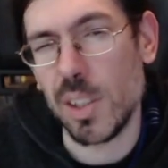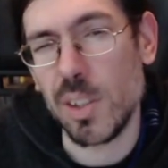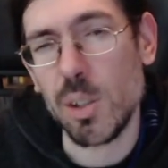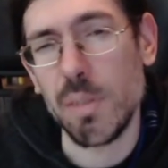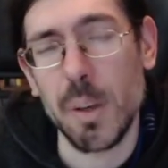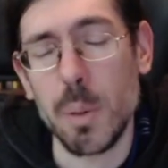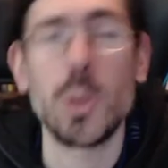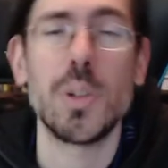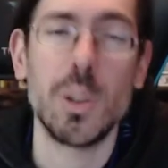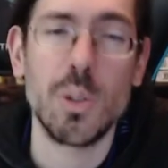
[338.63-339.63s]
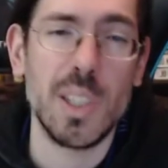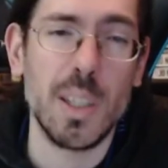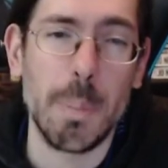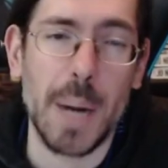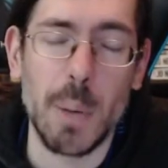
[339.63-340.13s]
It's also very interesting to see the
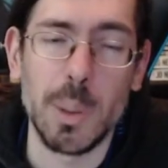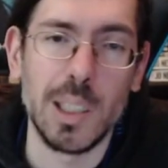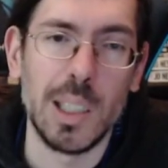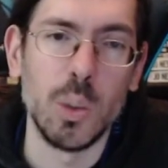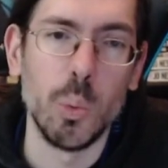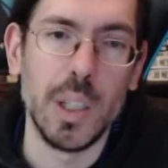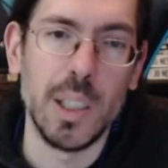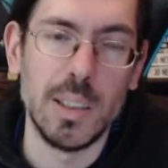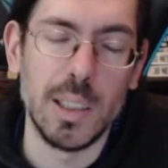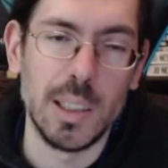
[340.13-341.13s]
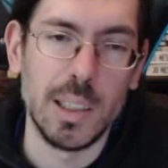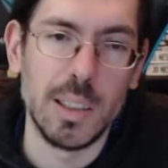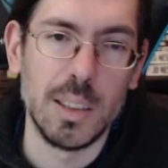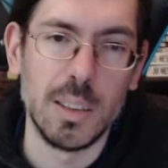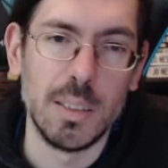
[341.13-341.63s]
parallel with
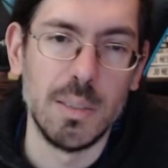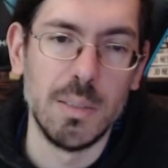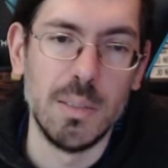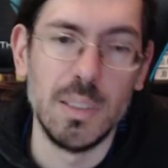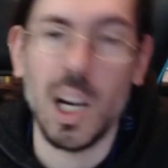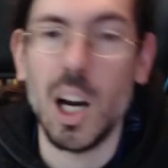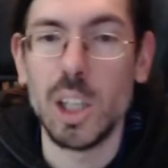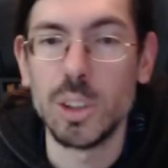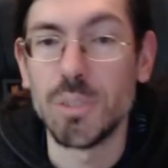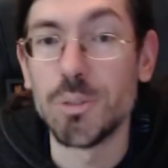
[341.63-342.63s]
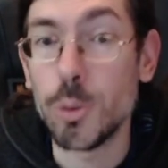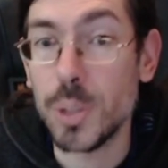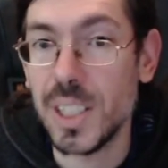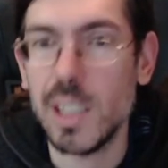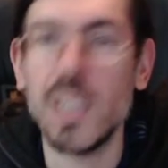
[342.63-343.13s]
the art of
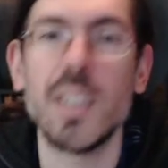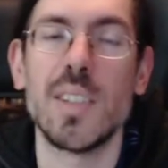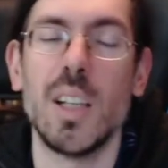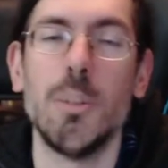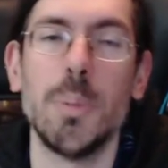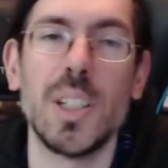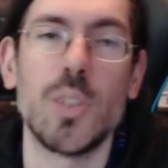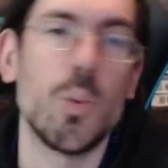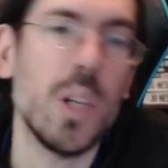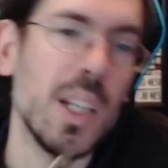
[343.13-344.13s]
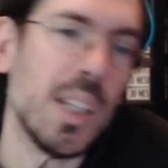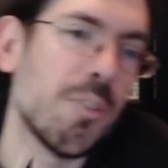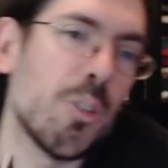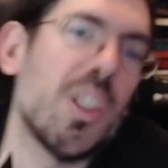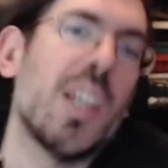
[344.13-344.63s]
reading itself, because reading, if
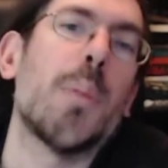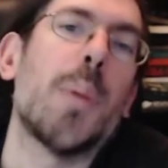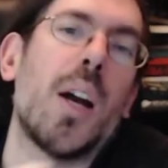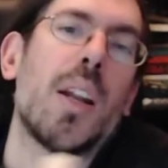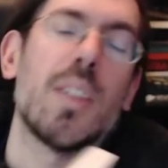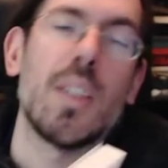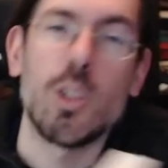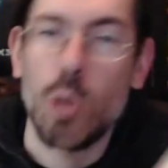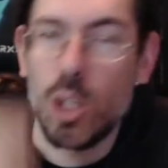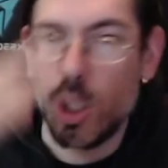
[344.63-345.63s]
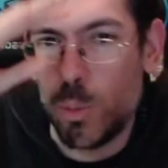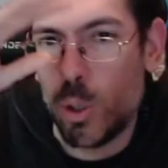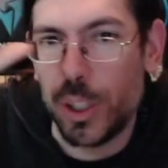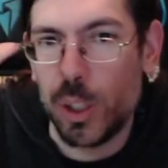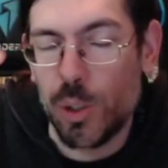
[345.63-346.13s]
you think about it, it's
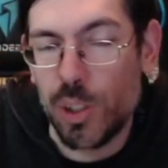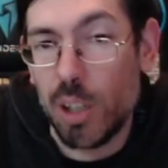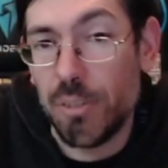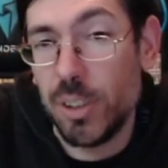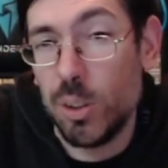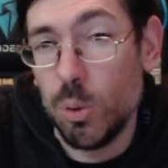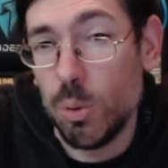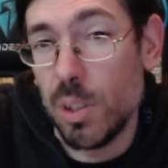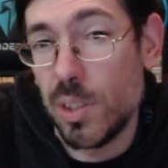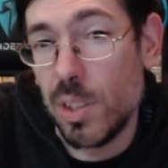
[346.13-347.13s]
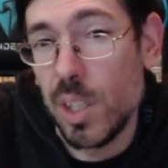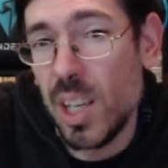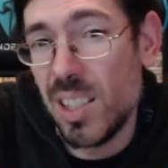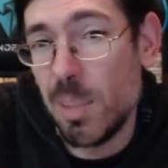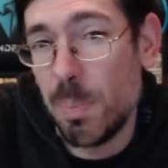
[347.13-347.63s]
transporting yourself into this
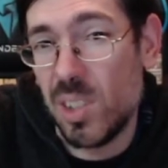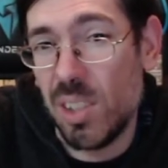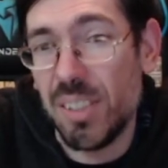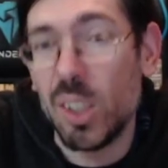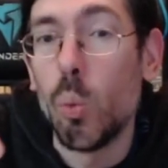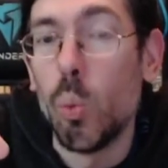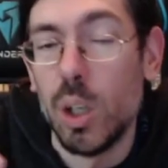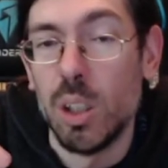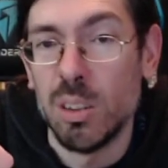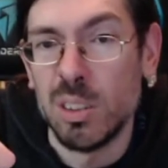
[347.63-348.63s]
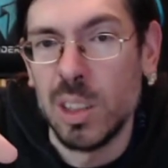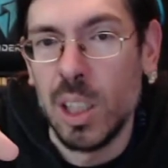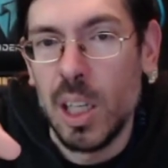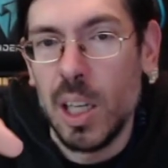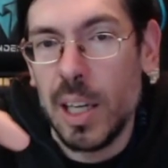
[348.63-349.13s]
specific world
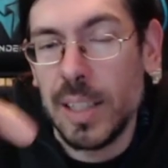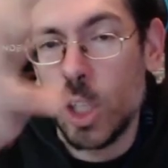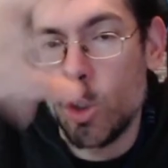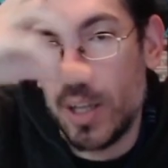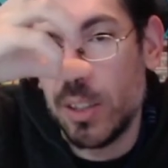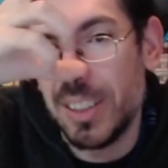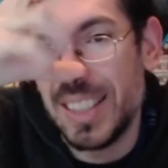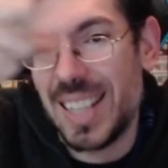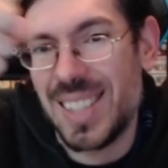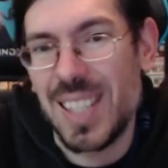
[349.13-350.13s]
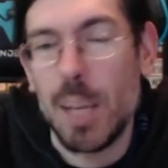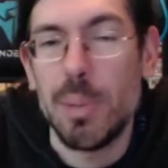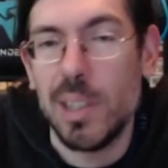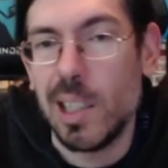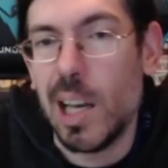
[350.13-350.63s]
and then trying to get
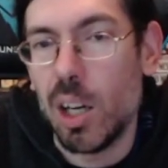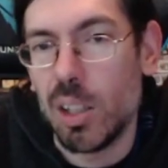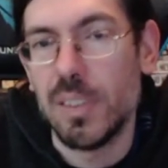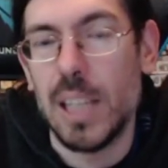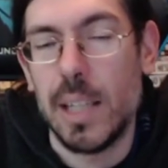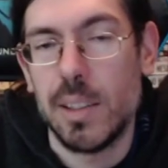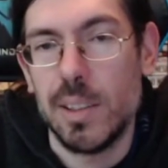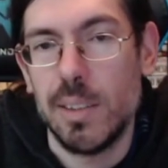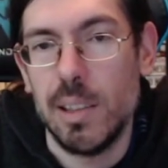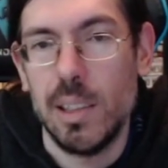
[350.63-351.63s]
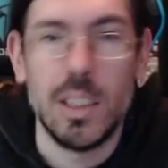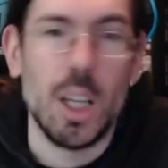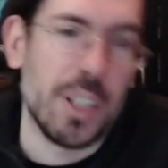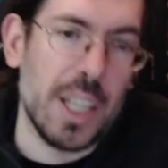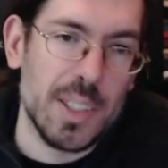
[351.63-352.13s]
something out of that. In
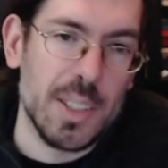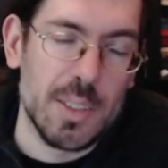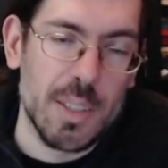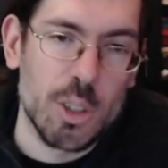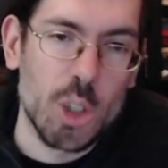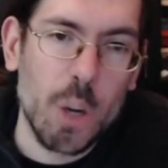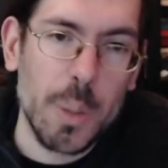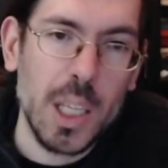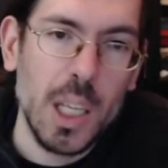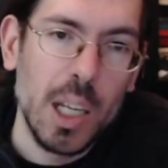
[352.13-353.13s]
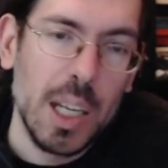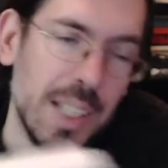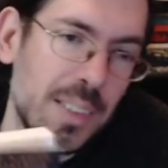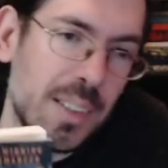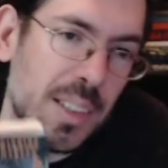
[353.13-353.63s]
our case, is a story.
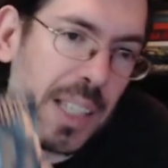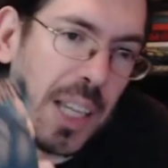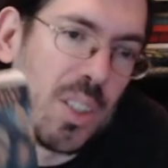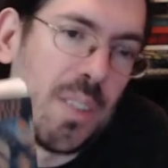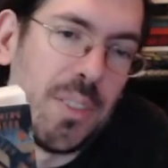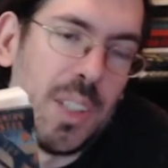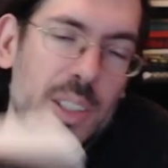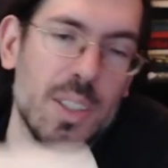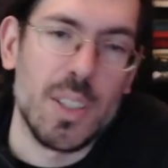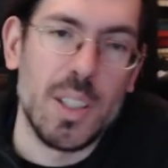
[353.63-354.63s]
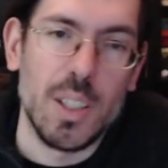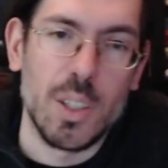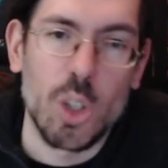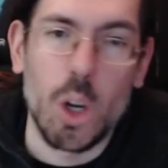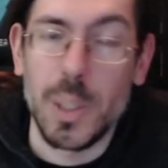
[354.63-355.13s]
In the case of this
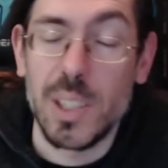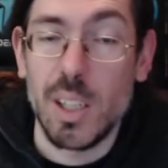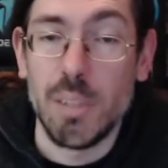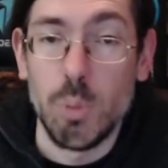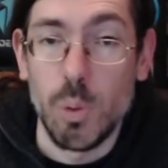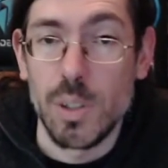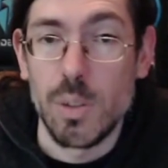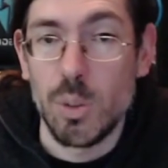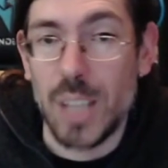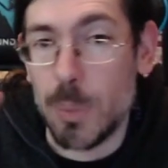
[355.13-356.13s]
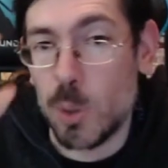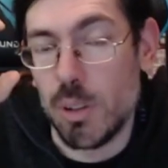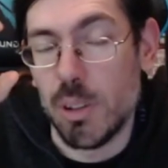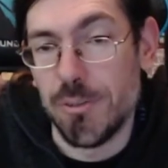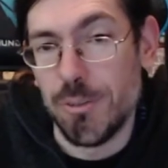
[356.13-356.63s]
story itself, was to
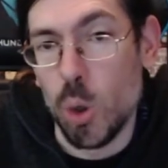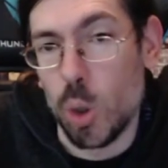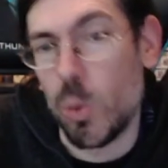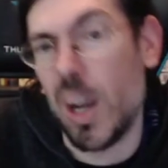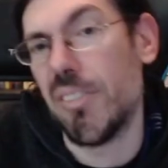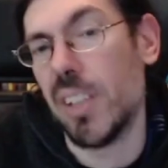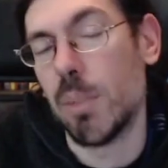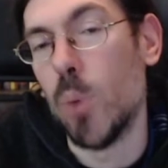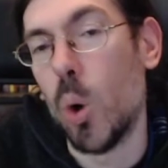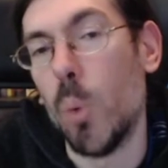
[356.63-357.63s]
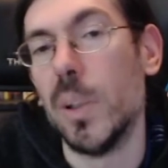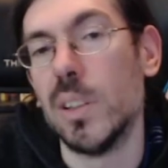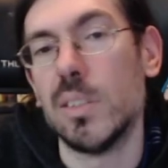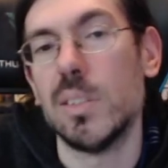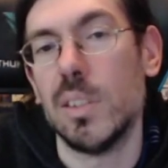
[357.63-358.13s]
capture a photographic
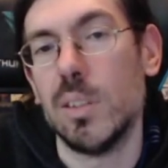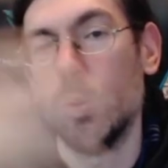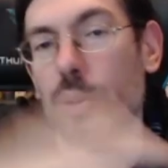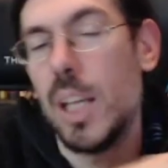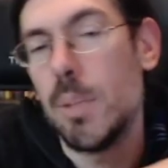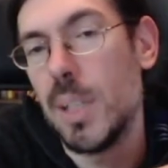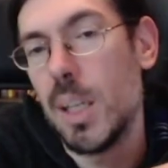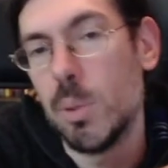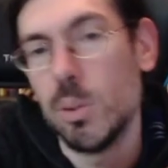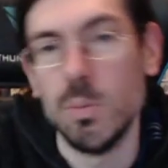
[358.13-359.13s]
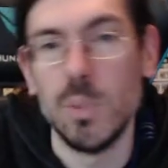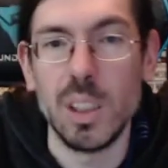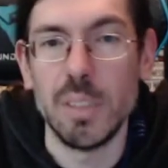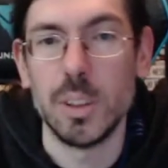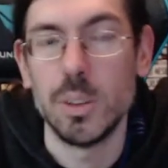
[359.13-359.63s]
moment to then be able to
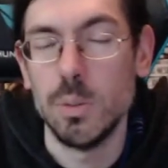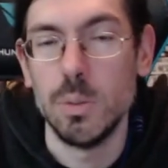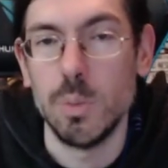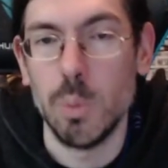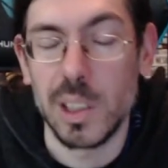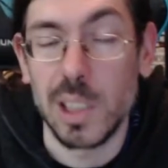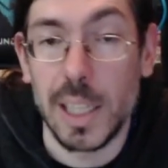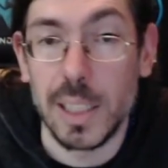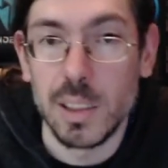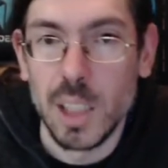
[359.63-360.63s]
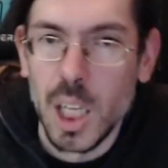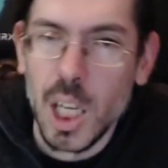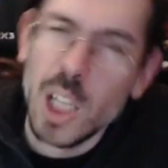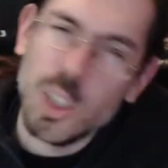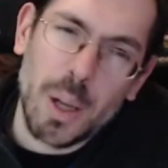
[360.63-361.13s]
deliver to a client.
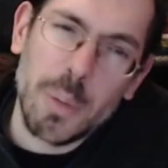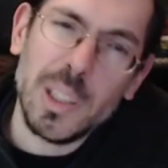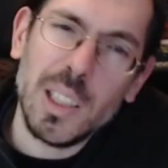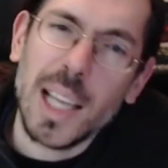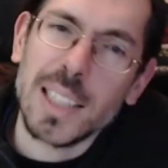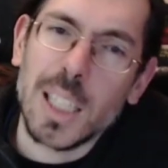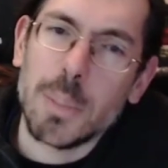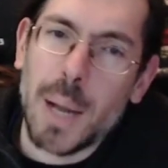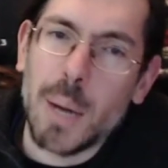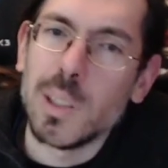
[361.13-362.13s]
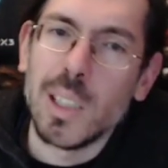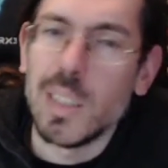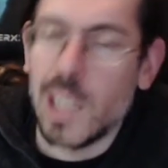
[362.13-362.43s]
So I really like that parallel.